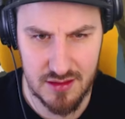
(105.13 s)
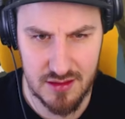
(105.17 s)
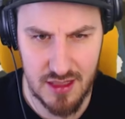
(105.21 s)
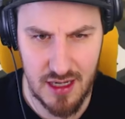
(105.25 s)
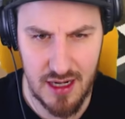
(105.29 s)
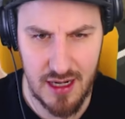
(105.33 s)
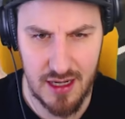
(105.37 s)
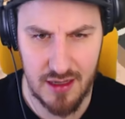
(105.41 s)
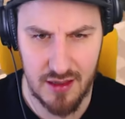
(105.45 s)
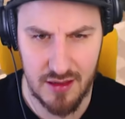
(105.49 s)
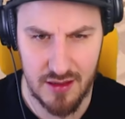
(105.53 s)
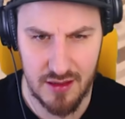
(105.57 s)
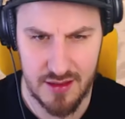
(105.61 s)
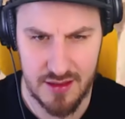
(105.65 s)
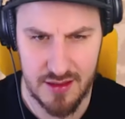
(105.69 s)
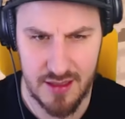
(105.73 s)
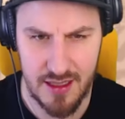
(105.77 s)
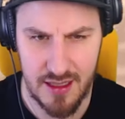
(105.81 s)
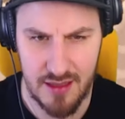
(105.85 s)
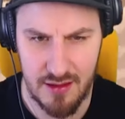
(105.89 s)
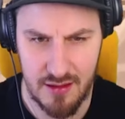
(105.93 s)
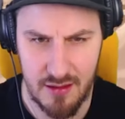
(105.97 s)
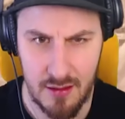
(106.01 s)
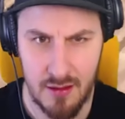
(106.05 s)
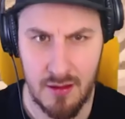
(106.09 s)
Starlight. Starlight.
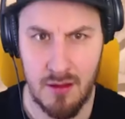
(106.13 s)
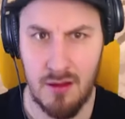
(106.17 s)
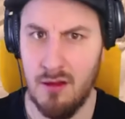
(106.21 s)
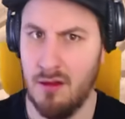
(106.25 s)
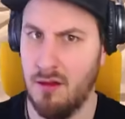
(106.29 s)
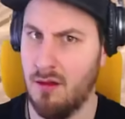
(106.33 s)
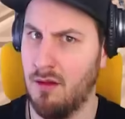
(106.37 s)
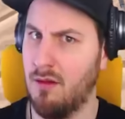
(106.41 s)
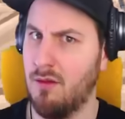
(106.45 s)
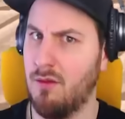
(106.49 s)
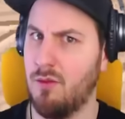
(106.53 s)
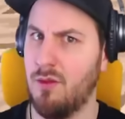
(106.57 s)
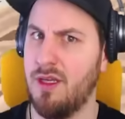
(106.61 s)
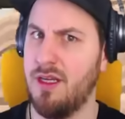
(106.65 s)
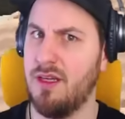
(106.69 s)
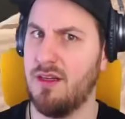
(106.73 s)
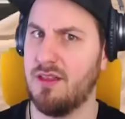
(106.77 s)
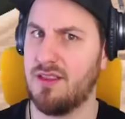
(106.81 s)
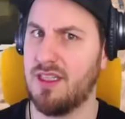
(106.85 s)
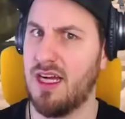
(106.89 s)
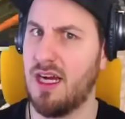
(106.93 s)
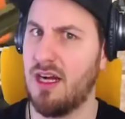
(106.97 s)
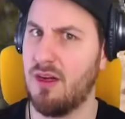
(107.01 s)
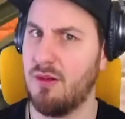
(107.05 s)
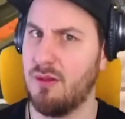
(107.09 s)
Yeah. We are
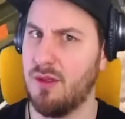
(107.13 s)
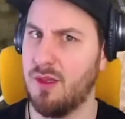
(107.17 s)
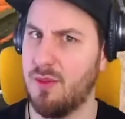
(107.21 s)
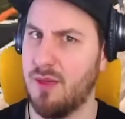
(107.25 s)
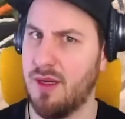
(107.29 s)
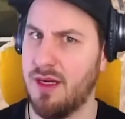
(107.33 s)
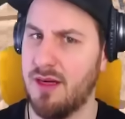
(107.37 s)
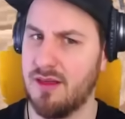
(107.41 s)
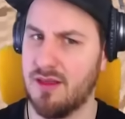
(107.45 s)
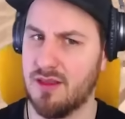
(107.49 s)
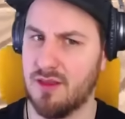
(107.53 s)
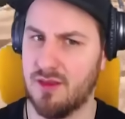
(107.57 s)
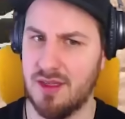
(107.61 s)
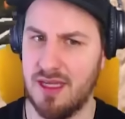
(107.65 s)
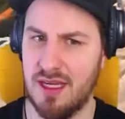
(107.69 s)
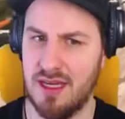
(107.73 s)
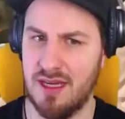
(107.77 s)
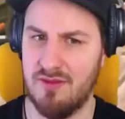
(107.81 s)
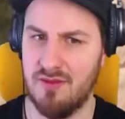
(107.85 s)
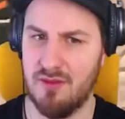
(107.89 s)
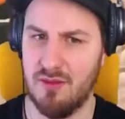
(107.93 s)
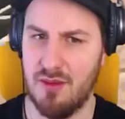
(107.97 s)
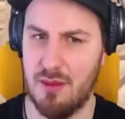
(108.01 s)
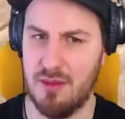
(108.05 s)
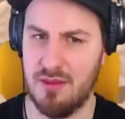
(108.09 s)
terrible parents. We can't
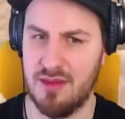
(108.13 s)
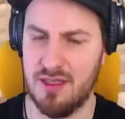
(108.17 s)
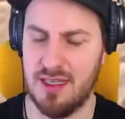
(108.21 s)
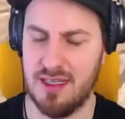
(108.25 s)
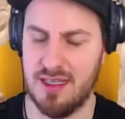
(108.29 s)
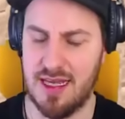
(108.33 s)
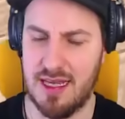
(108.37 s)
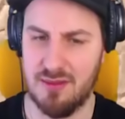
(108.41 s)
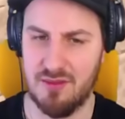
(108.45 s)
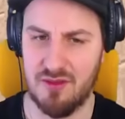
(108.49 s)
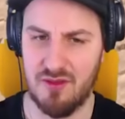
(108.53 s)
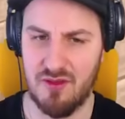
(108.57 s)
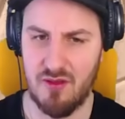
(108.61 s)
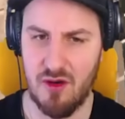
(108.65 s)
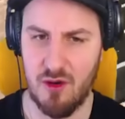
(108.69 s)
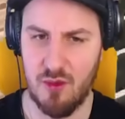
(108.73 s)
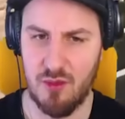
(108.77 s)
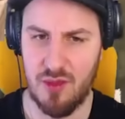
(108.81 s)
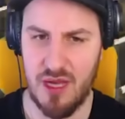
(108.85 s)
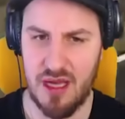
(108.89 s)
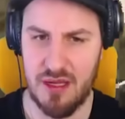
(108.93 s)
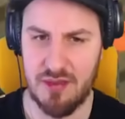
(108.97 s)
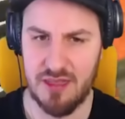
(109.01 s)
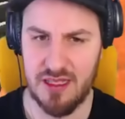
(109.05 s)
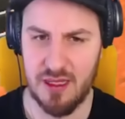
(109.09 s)
even remember the name of our own
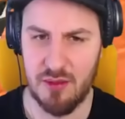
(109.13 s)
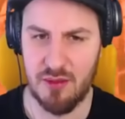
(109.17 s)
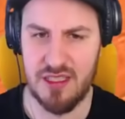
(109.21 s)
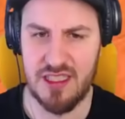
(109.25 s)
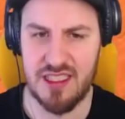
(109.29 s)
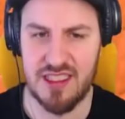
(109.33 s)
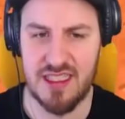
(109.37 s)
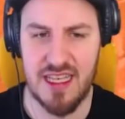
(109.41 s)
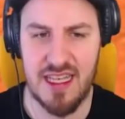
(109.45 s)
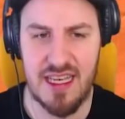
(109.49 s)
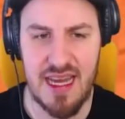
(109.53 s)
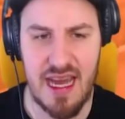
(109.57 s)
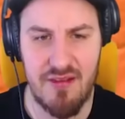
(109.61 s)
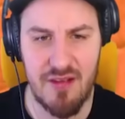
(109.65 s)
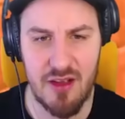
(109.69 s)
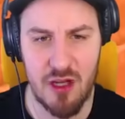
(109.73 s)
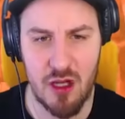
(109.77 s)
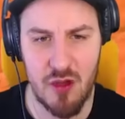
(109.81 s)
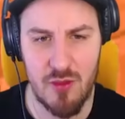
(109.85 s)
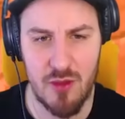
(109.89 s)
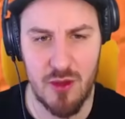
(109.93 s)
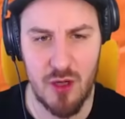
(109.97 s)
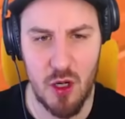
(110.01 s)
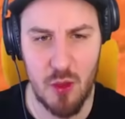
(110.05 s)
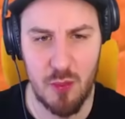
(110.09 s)
babies, and we still haven't
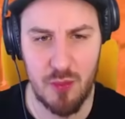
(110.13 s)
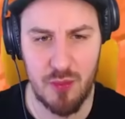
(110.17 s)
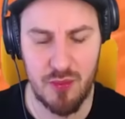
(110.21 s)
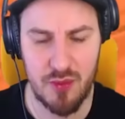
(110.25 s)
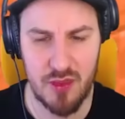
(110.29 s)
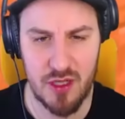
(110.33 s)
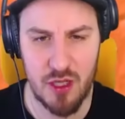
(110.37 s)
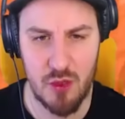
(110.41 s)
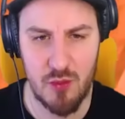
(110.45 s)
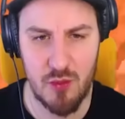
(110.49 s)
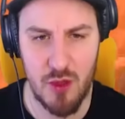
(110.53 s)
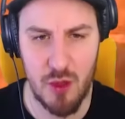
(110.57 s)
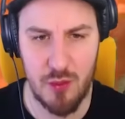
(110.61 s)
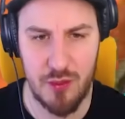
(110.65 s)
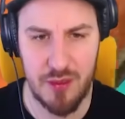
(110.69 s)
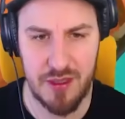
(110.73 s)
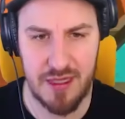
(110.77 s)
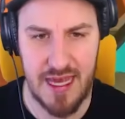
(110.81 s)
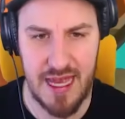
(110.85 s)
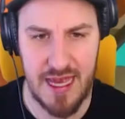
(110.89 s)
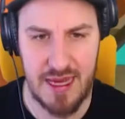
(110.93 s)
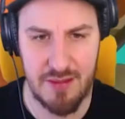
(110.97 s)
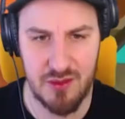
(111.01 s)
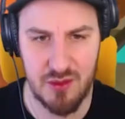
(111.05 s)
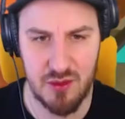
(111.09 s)
come up come up with
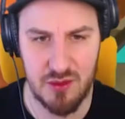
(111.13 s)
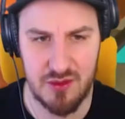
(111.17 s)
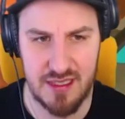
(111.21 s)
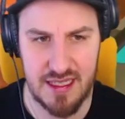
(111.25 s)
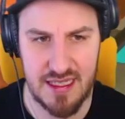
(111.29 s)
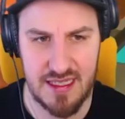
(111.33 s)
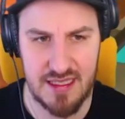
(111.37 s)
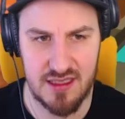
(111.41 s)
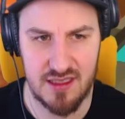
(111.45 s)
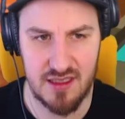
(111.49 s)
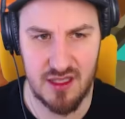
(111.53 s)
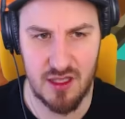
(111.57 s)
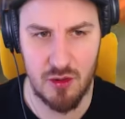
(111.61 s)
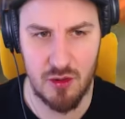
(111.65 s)
names with these